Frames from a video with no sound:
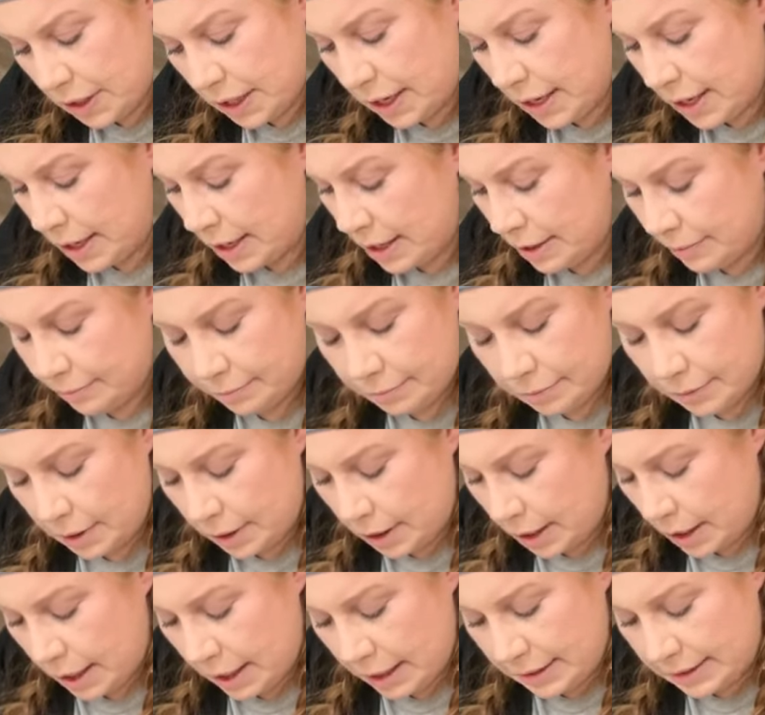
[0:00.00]
And
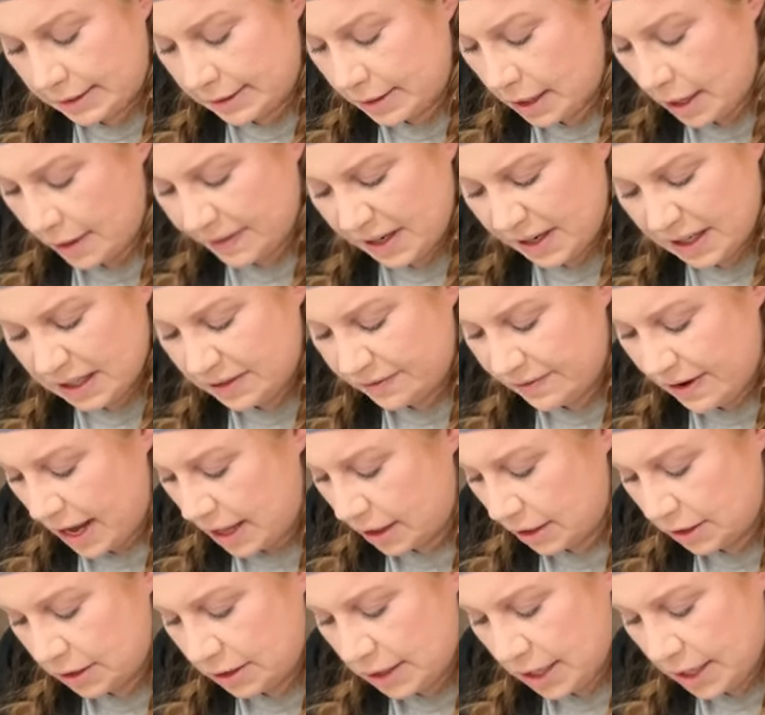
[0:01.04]
it's not that it's
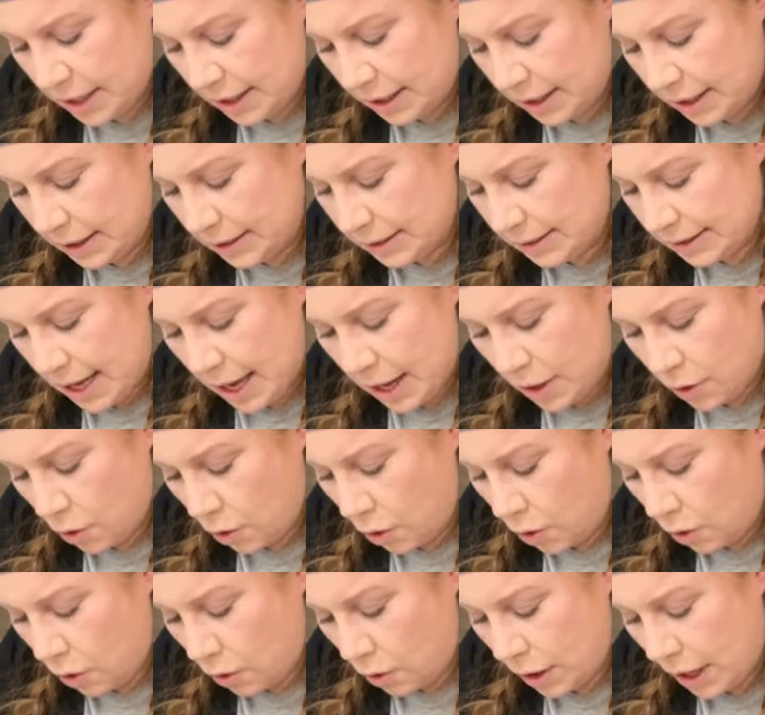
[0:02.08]
Valentine's at
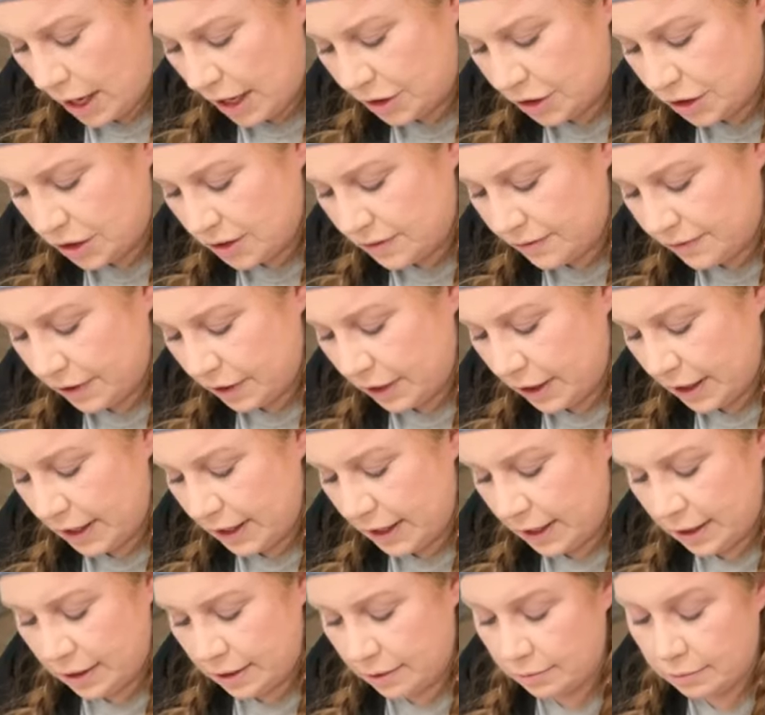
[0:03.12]
all. I just feel
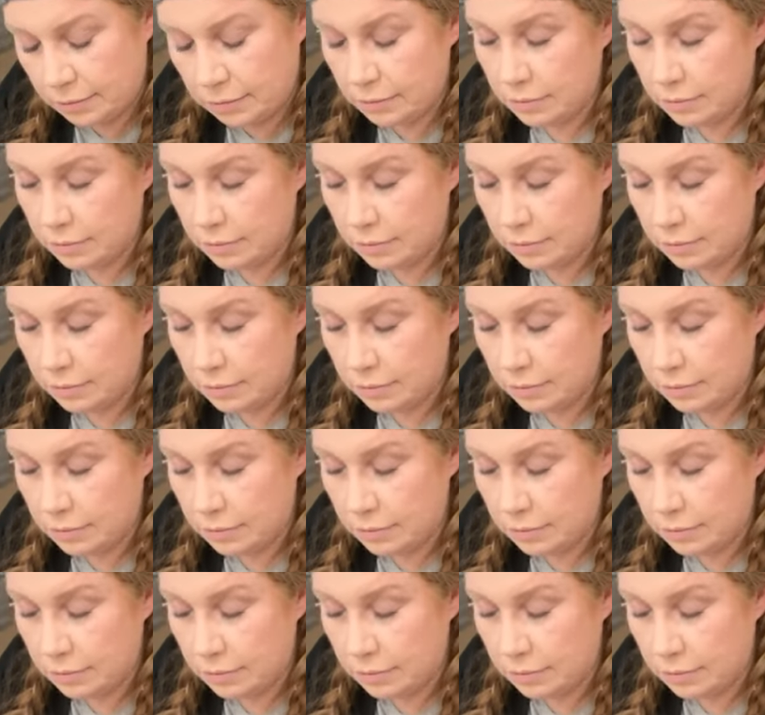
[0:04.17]
like